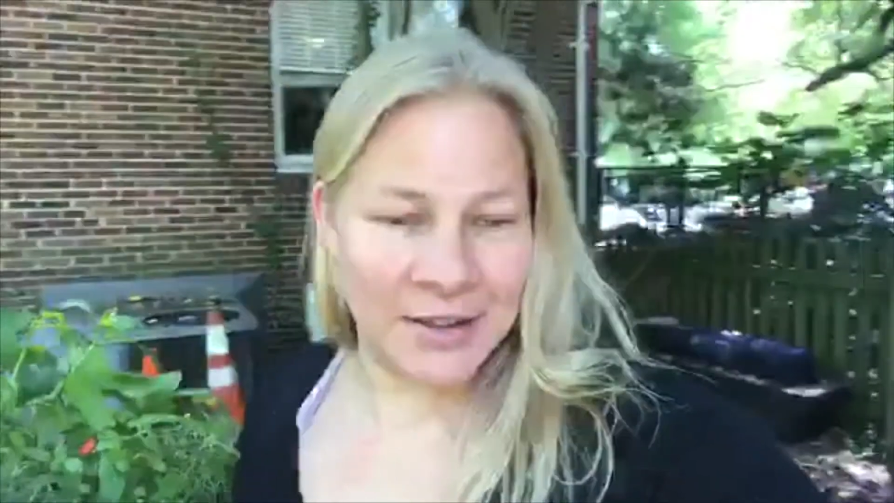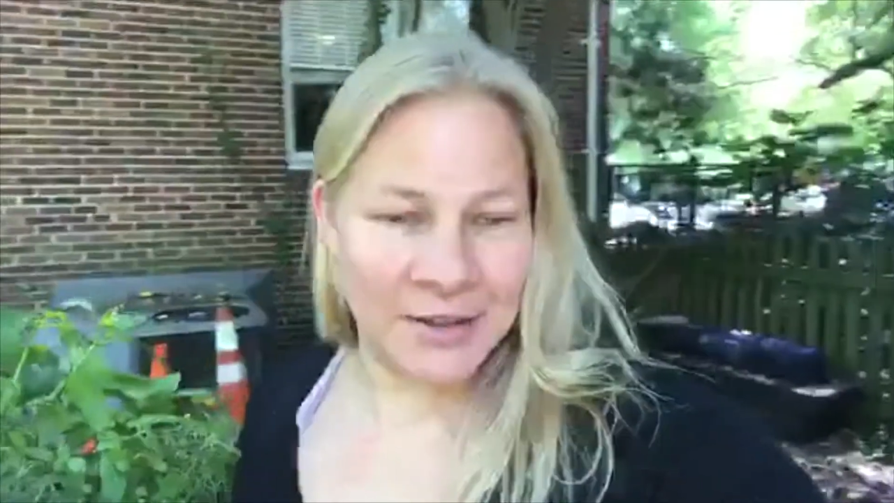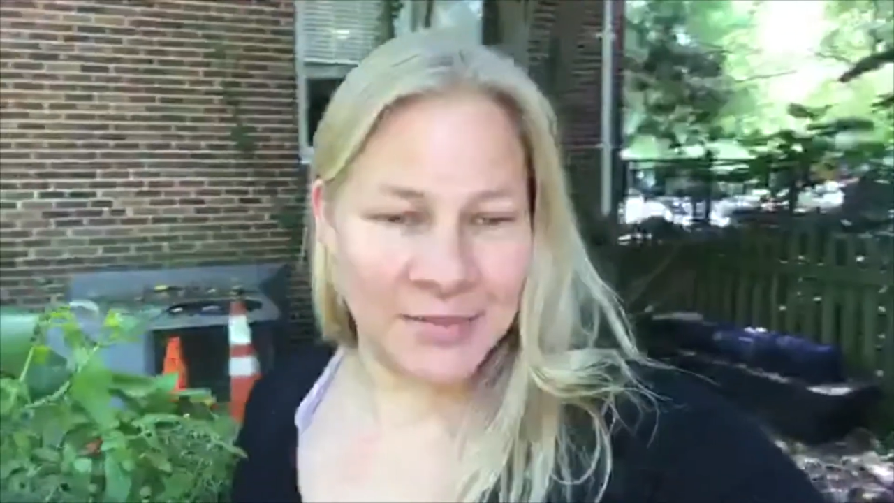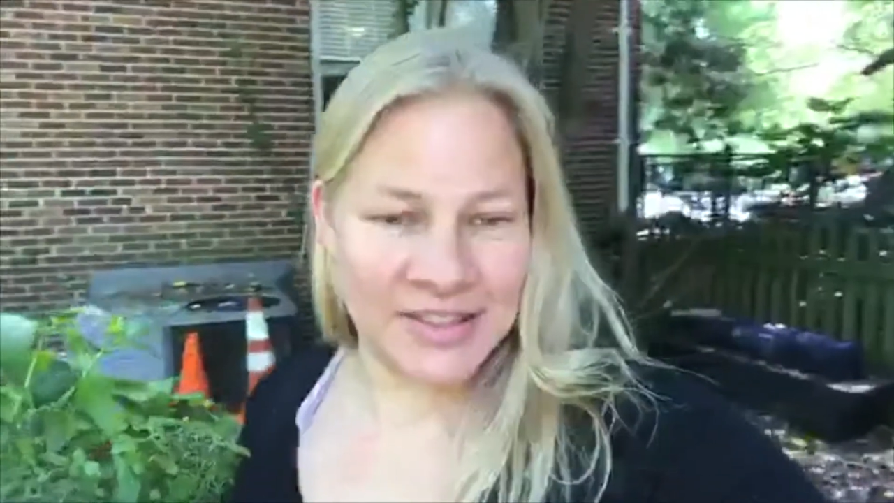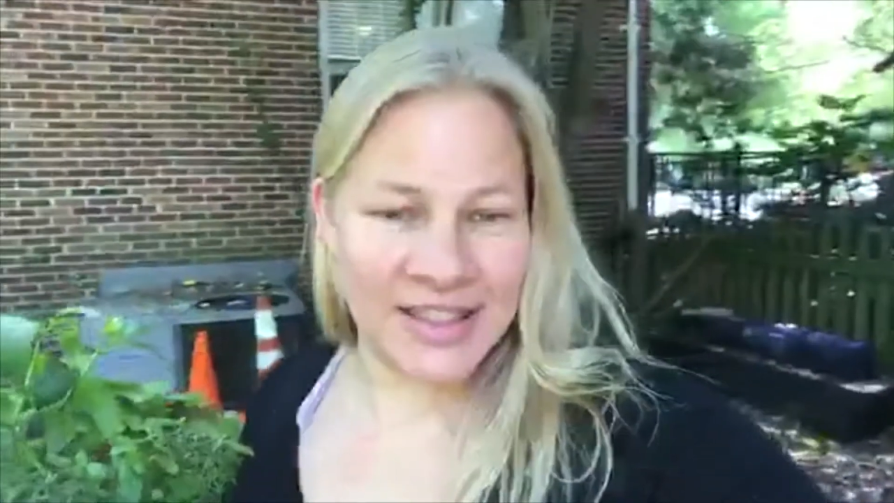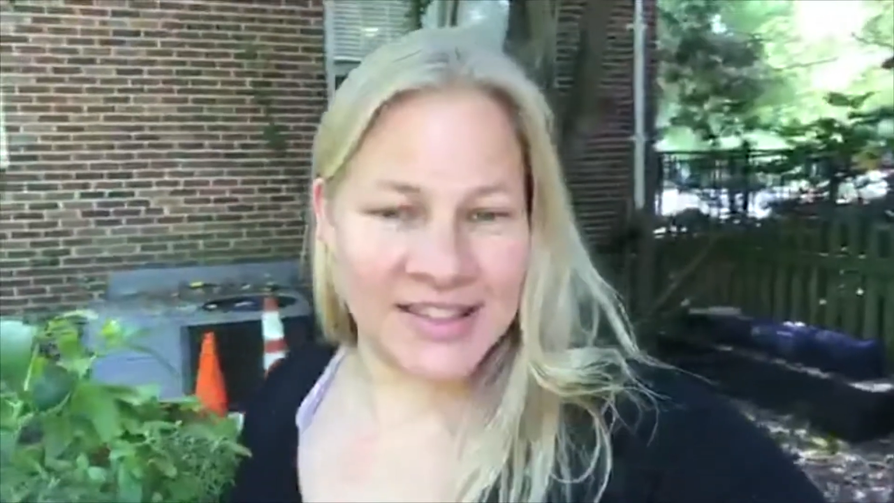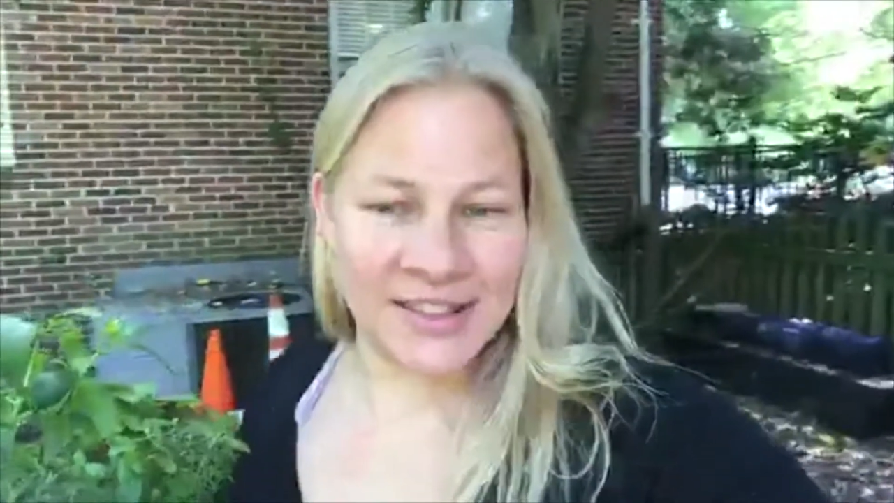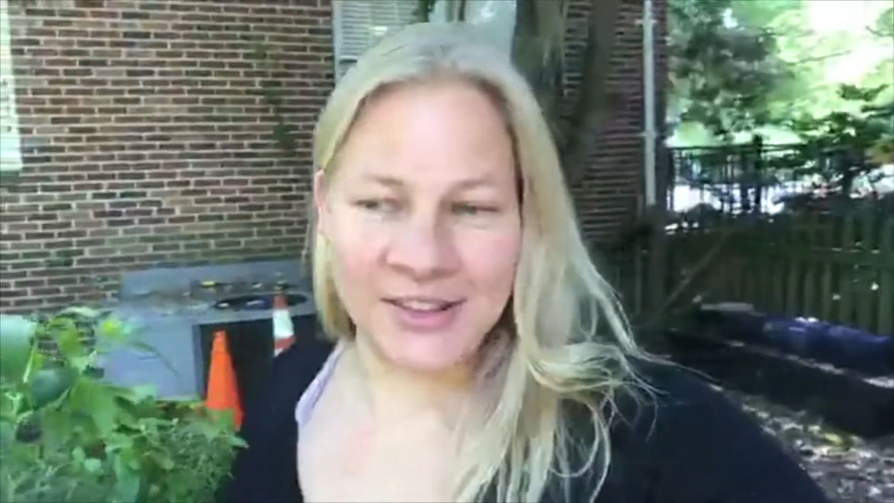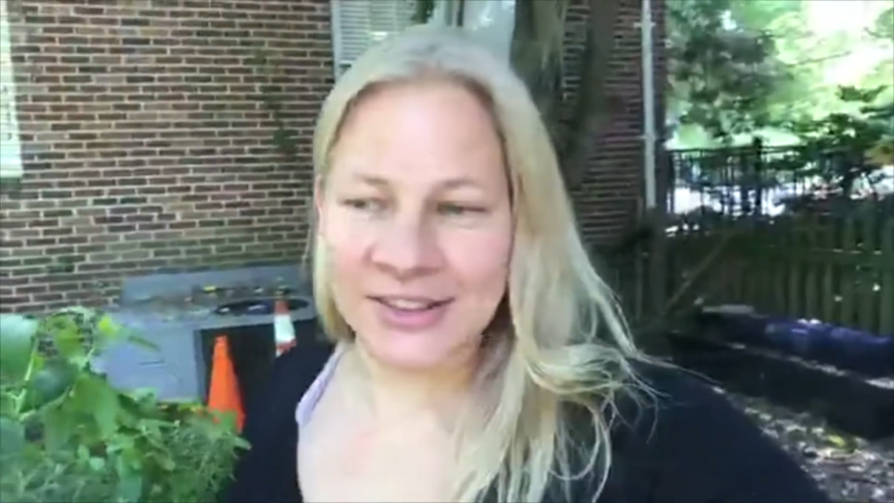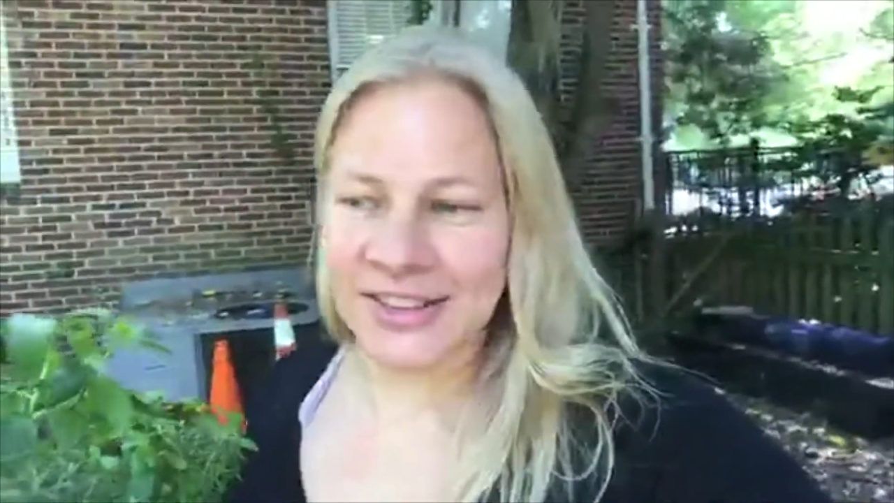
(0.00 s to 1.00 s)
science
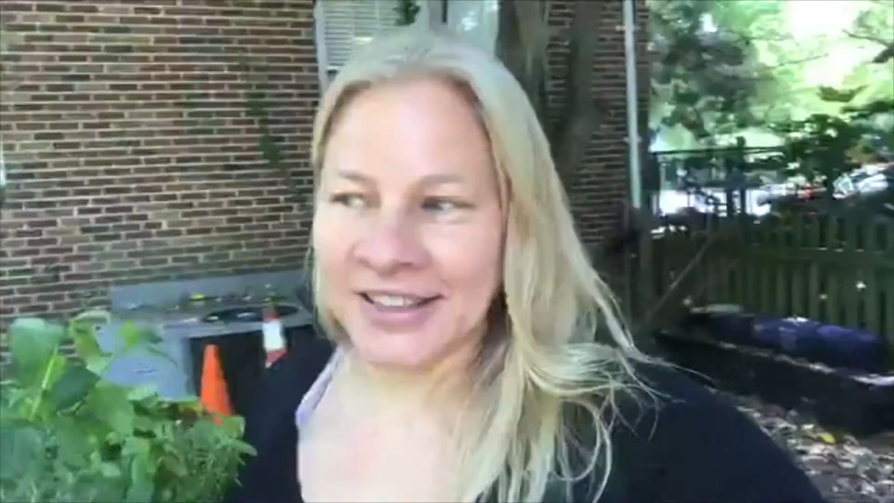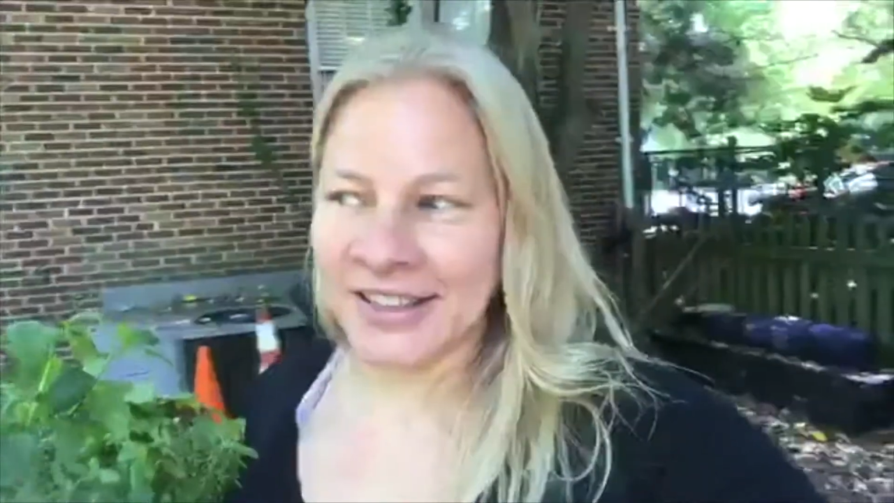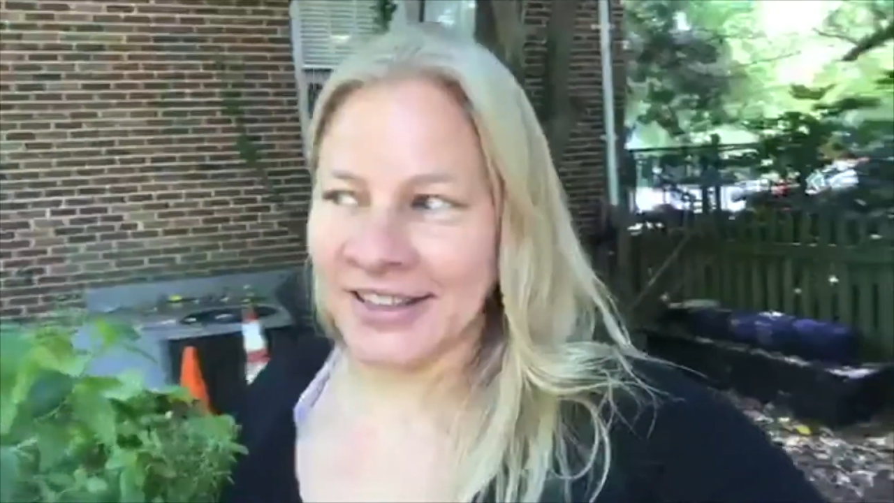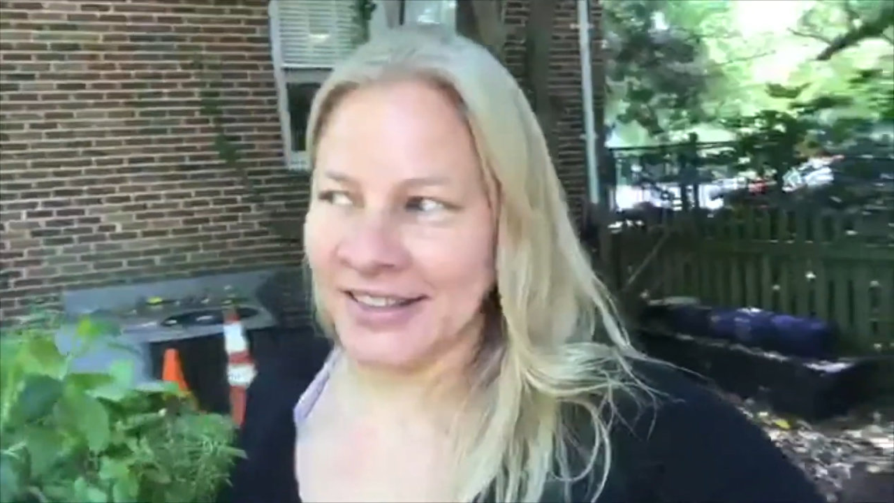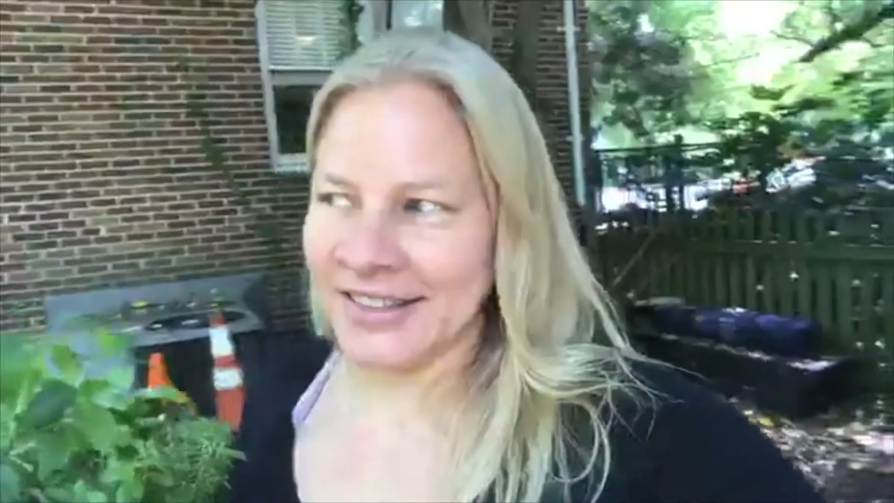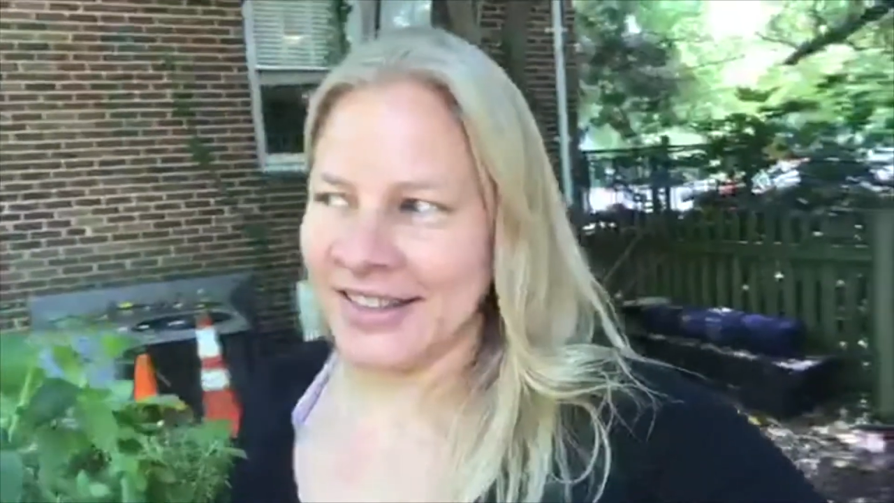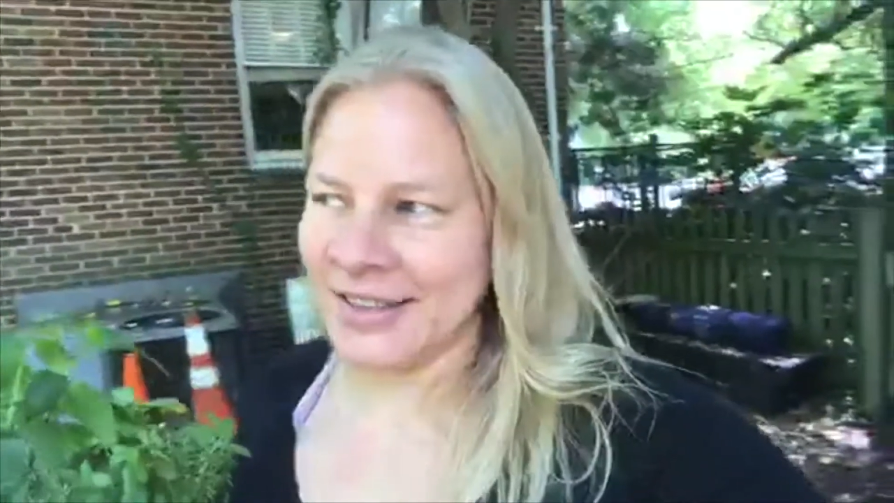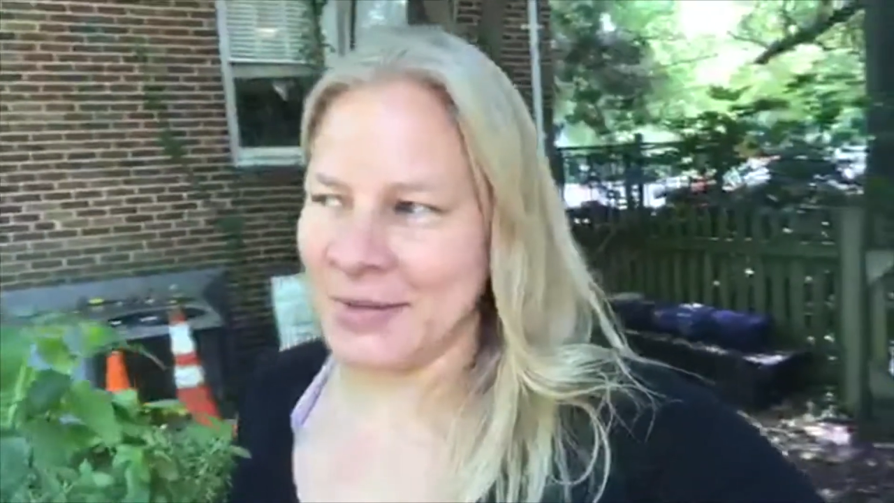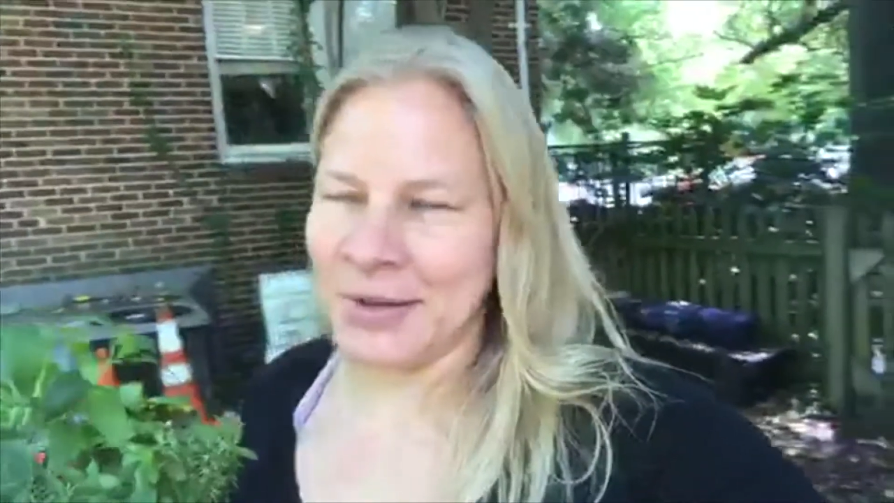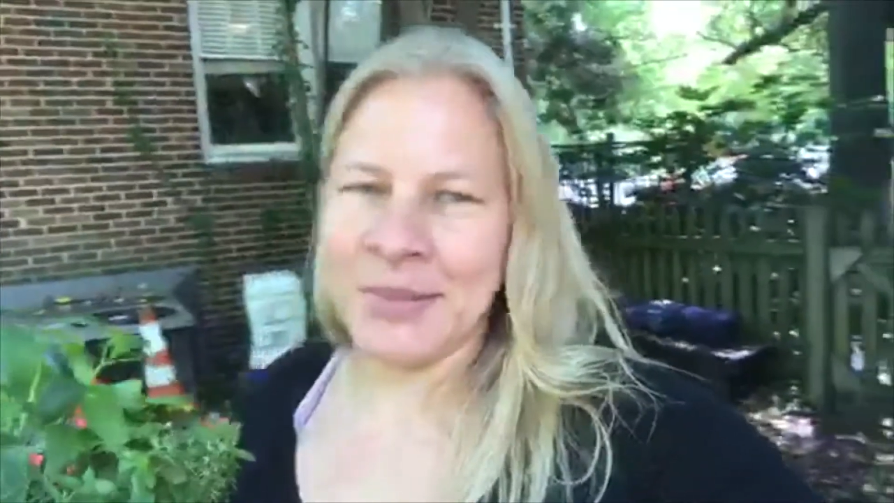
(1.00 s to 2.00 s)
art
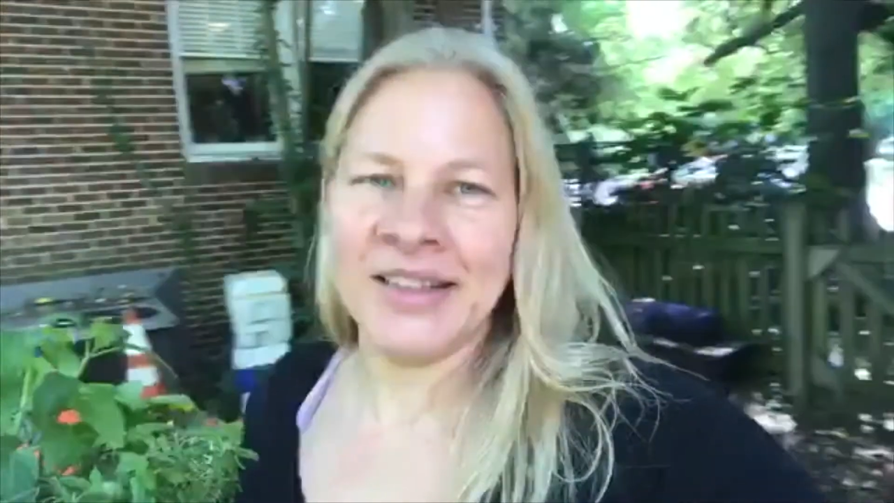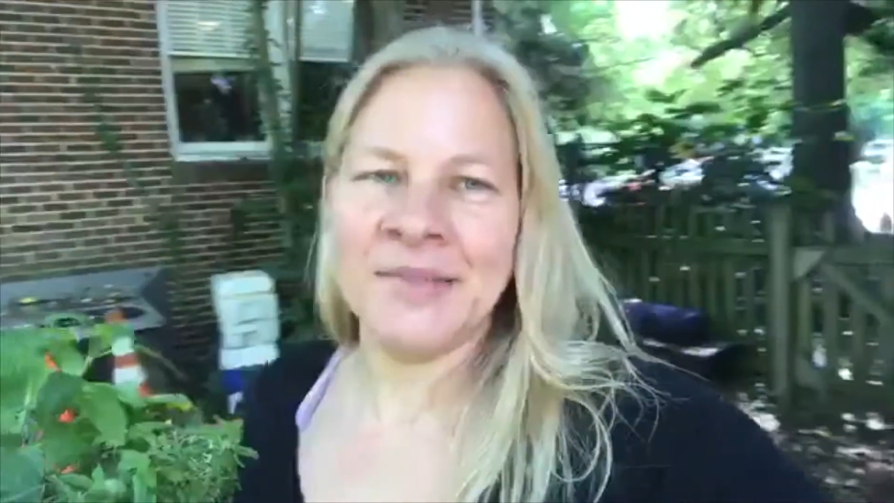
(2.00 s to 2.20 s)
experiment.